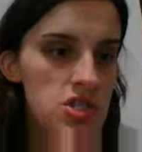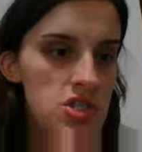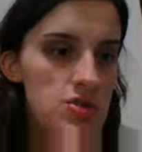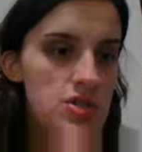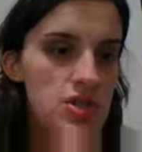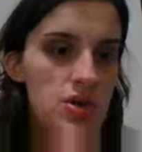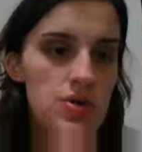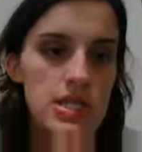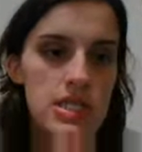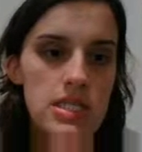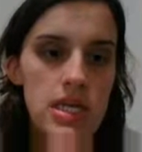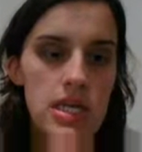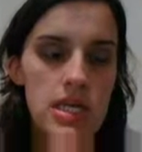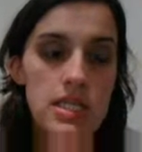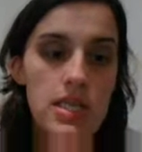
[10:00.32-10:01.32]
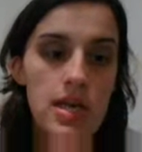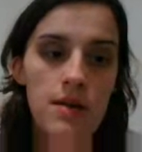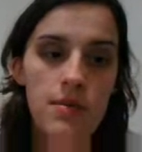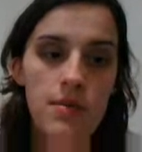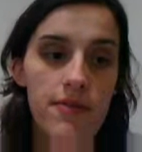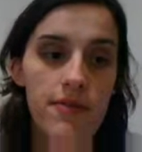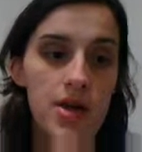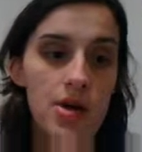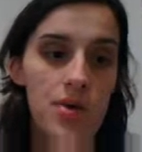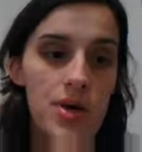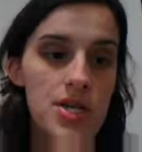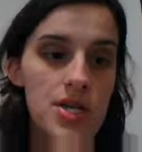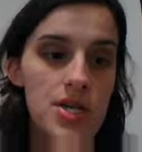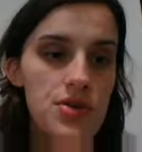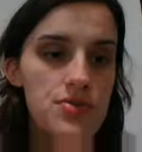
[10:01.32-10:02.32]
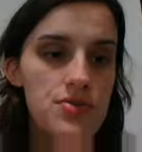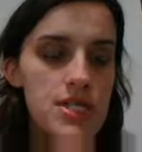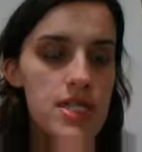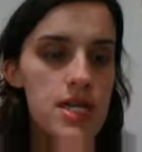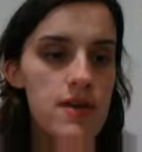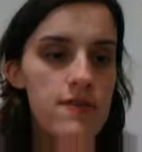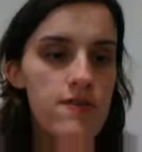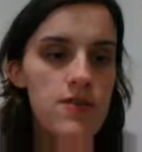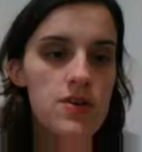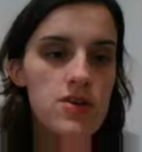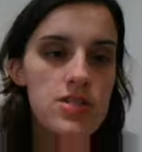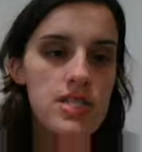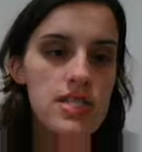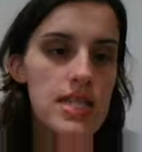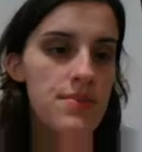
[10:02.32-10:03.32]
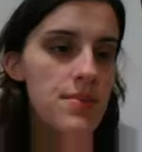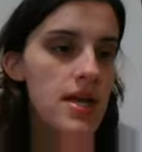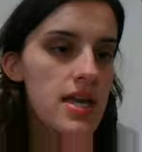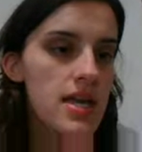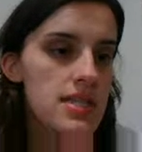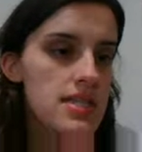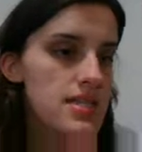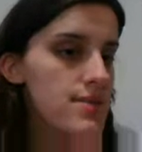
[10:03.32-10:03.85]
So it's always nice. I prefer a window seat for sleeping